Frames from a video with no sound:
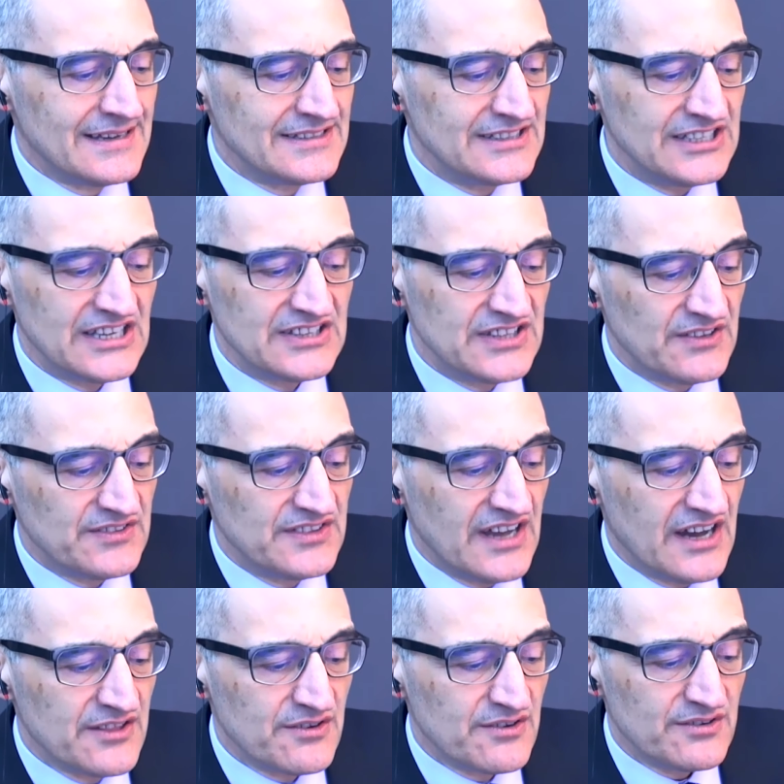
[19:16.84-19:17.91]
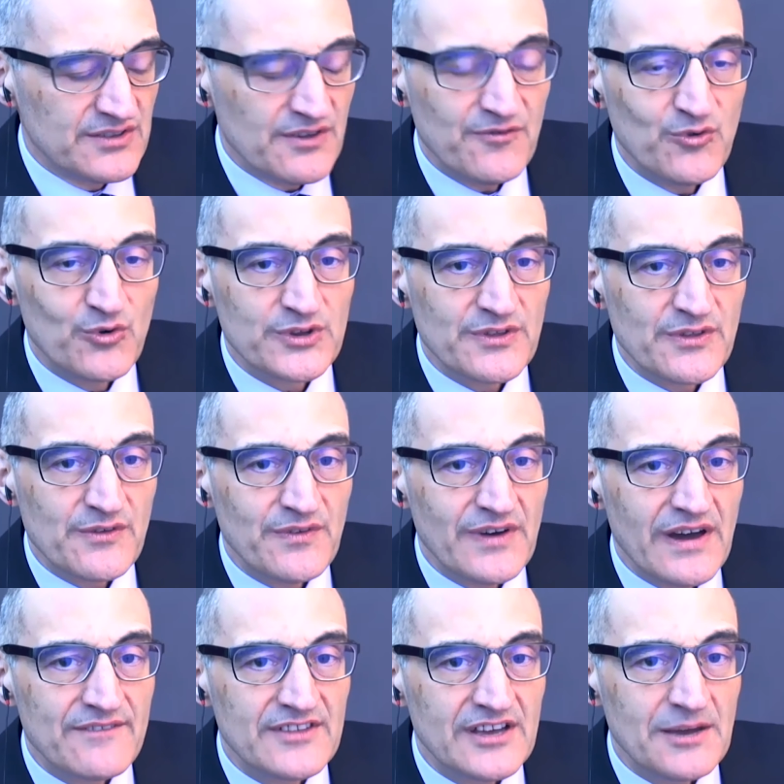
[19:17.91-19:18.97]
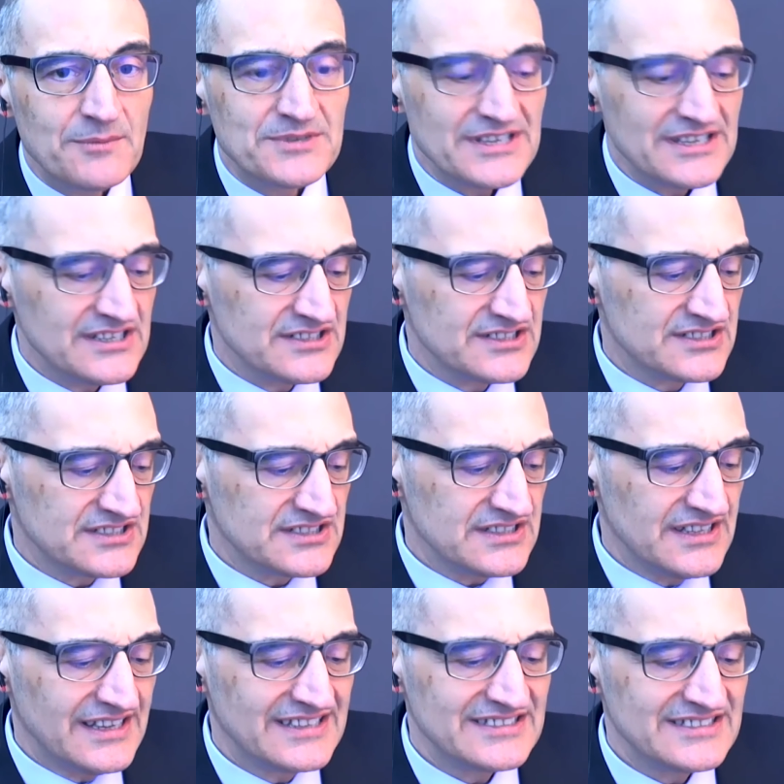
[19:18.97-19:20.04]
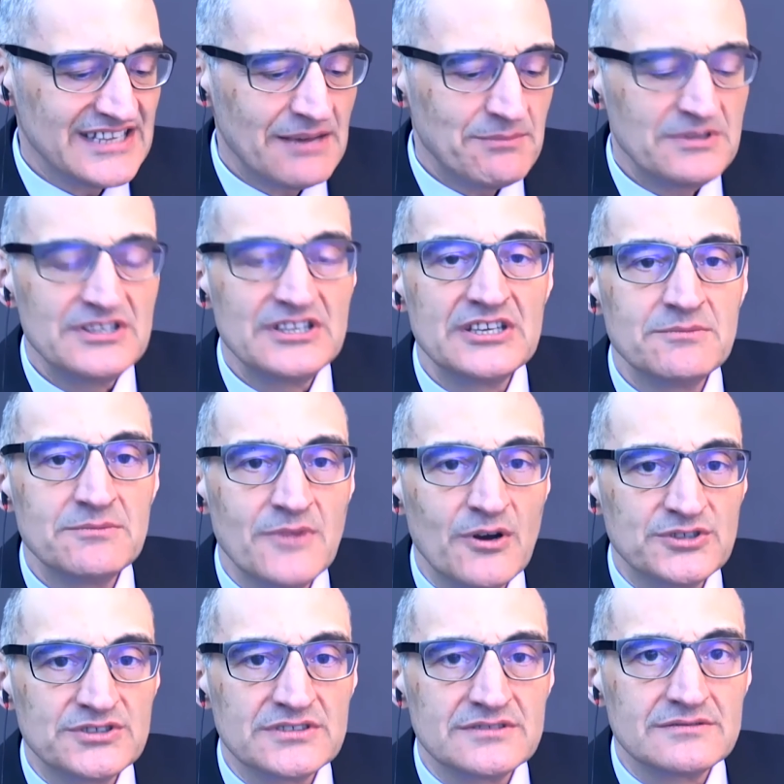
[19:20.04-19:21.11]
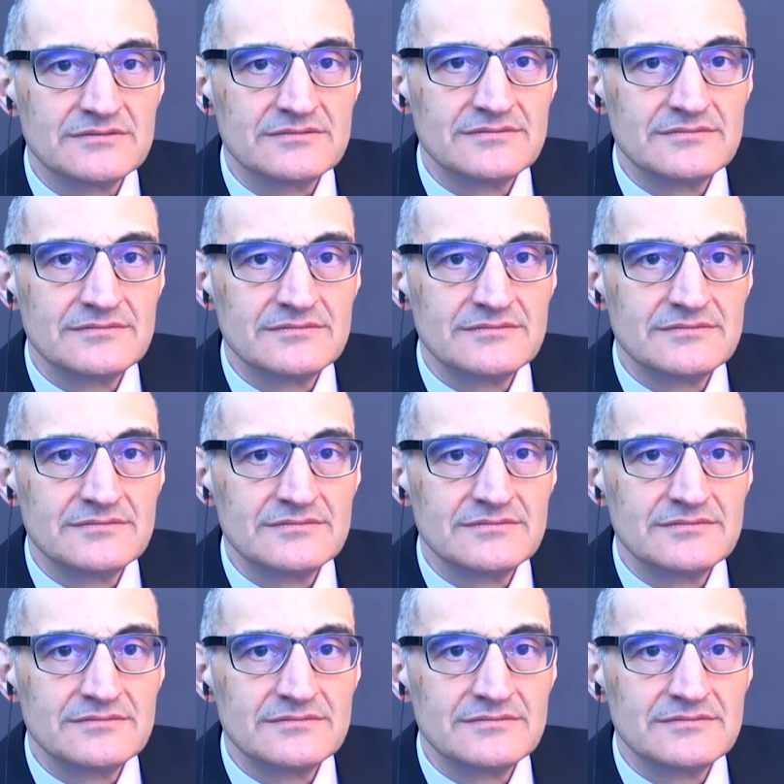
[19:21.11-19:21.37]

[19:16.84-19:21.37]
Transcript: The fourth of the 5 types is examine the emotion.